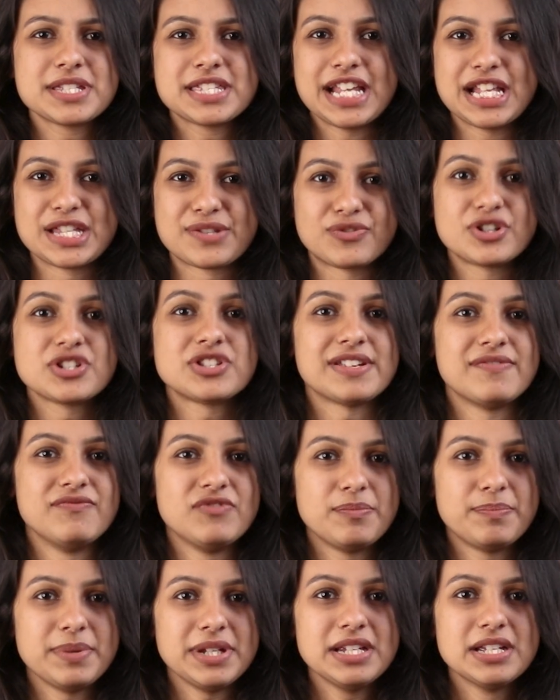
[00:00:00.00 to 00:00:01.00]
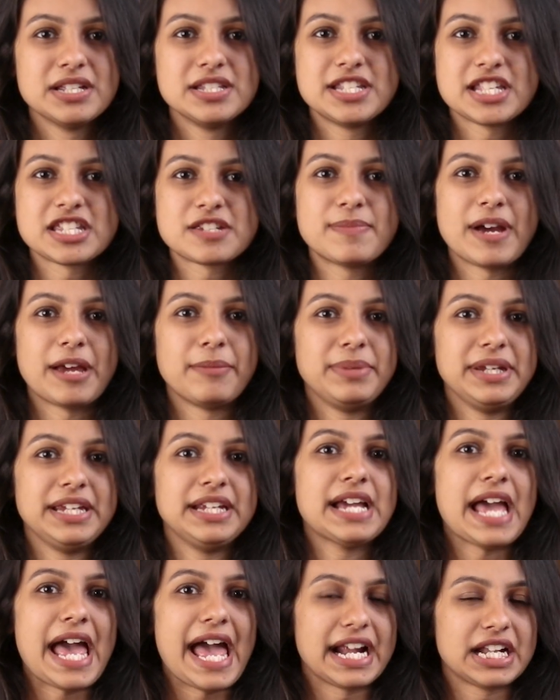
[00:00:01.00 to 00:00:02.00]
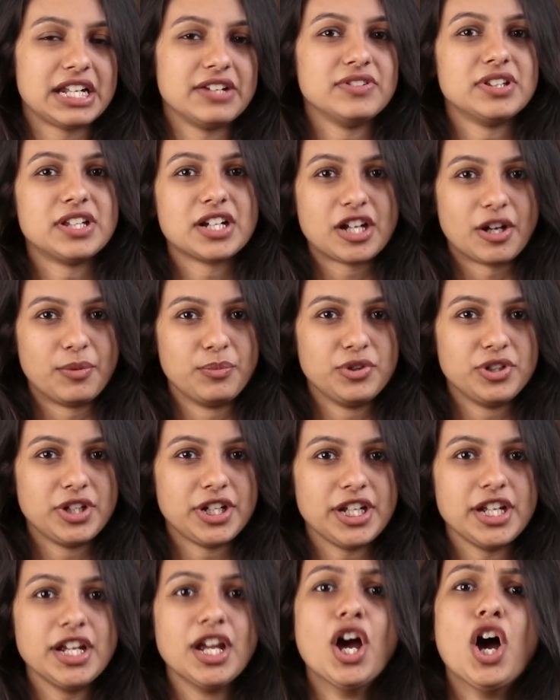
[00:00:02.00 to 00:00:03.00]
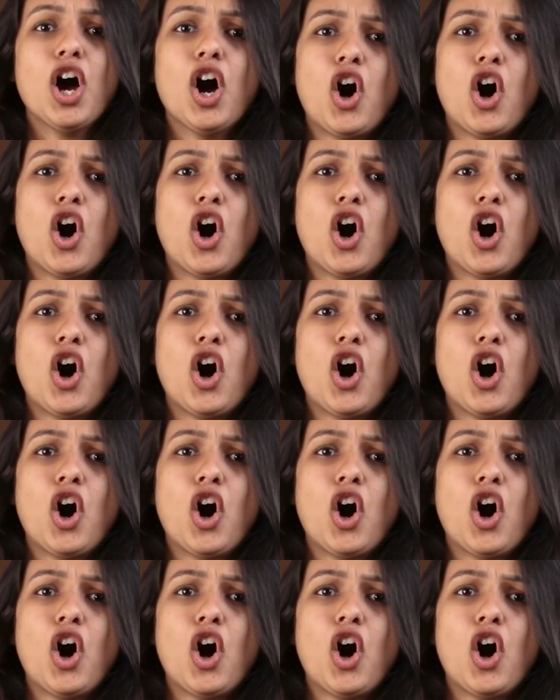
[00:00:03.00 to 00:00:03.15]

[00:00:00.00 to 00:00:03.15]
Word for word: a Salesforce MVP just by being active in the community